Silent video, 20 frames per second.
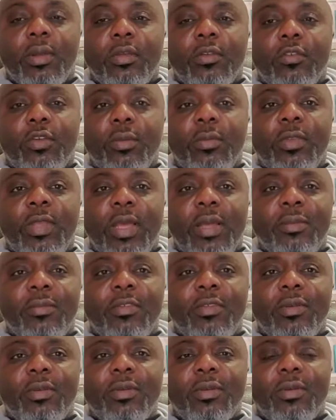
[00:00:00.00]

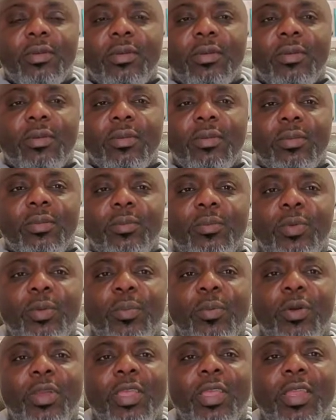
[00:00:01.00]
Sometimes
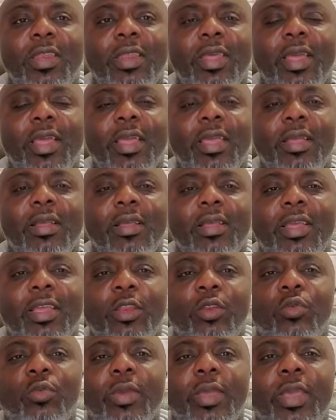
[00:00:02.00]
people get their
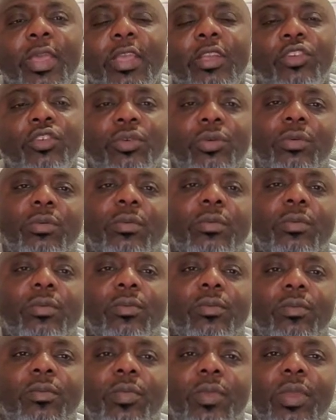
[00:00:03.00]
education
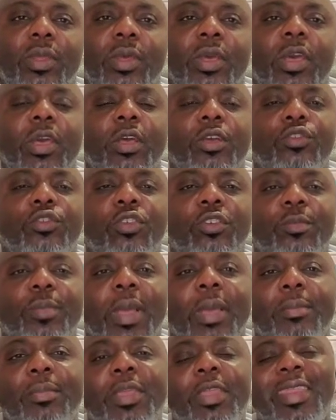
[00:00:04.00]
just
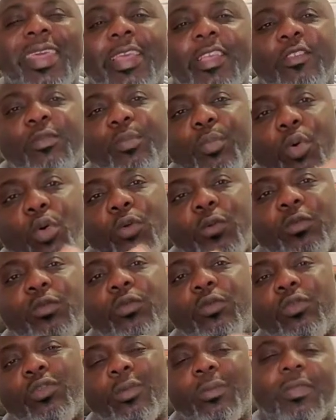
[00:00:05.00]
by being exposed
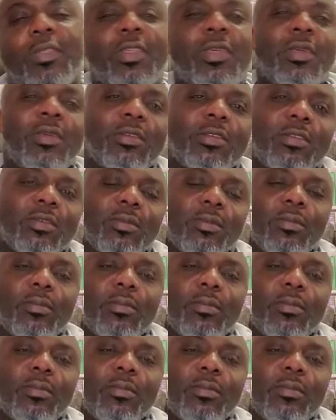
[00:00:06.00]
to some things,